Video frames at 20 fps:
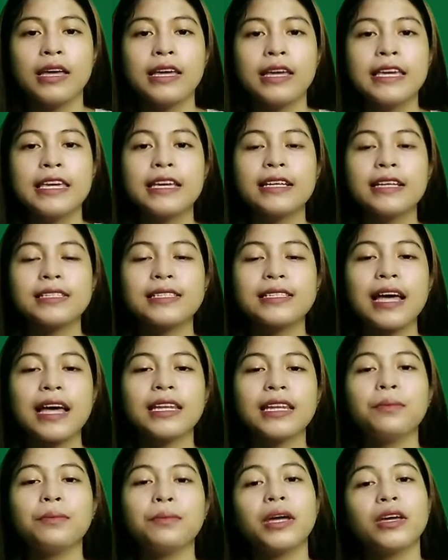He
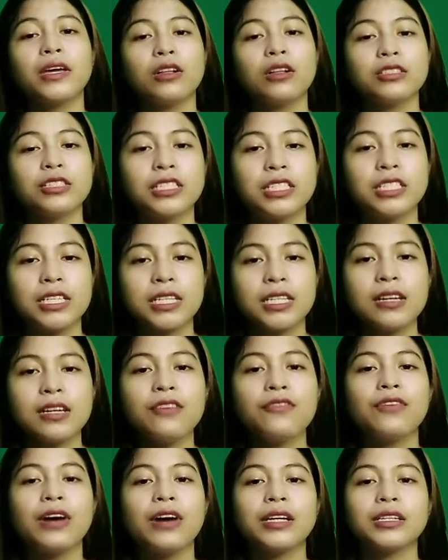studied biology,
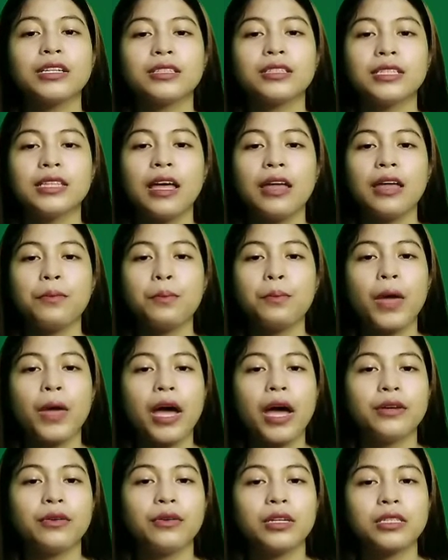violin, and
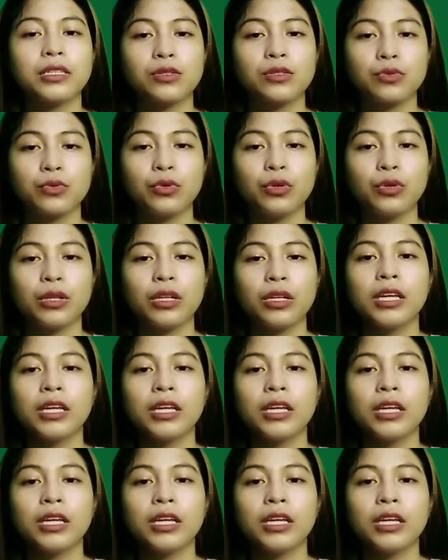piano at school.